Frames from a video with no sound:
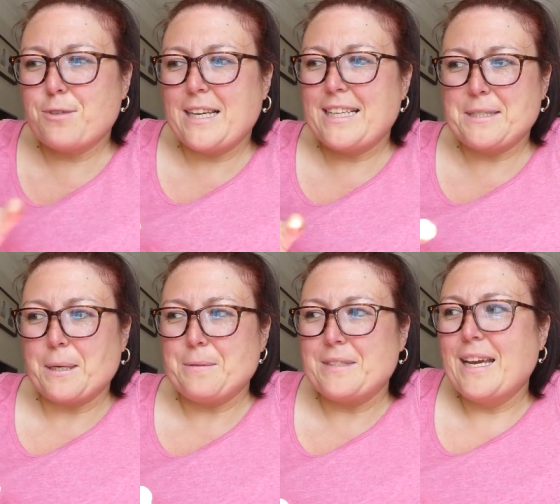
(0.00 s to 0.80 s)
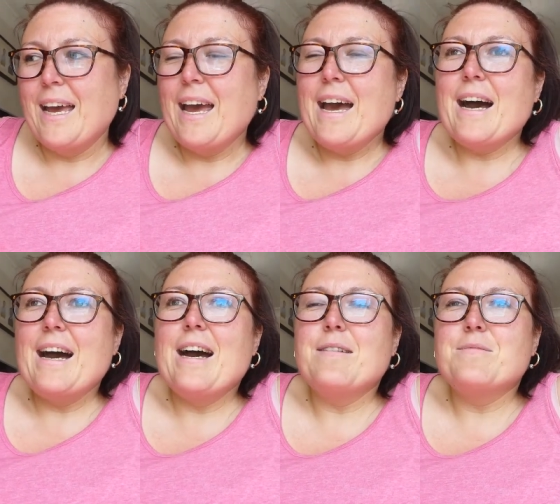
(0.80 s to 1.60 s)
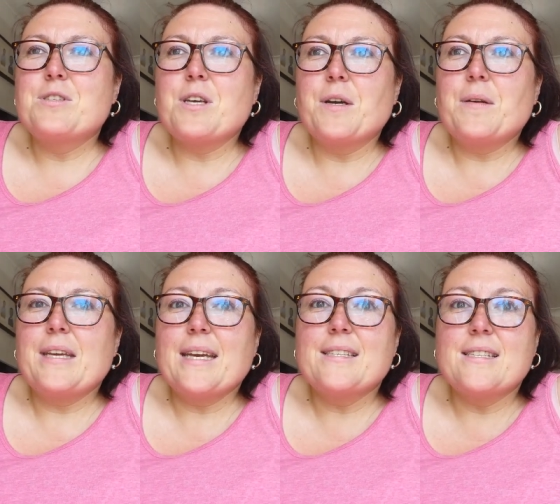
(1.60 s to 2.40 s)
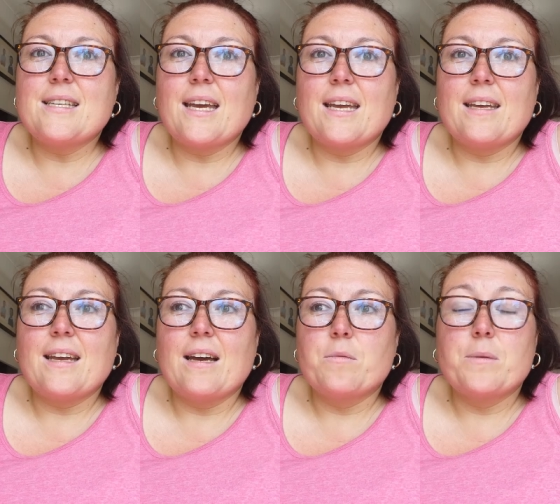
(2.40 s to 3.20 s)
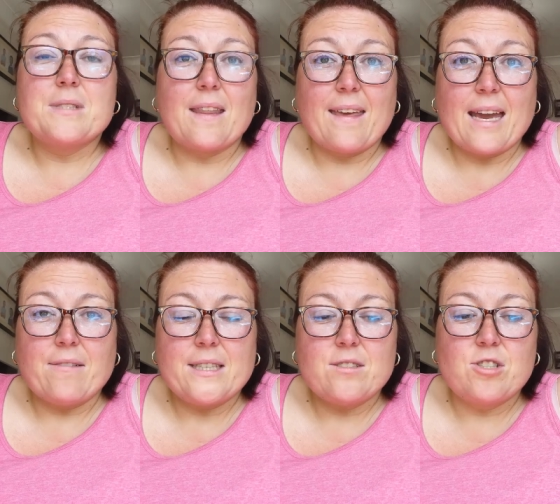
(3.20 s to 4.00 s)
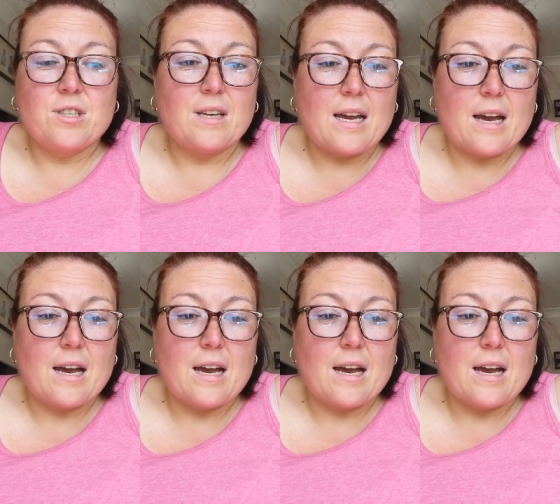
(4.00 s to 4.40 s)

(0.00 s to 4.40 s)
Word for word: really don't. Um, so yesterday we was at the garage,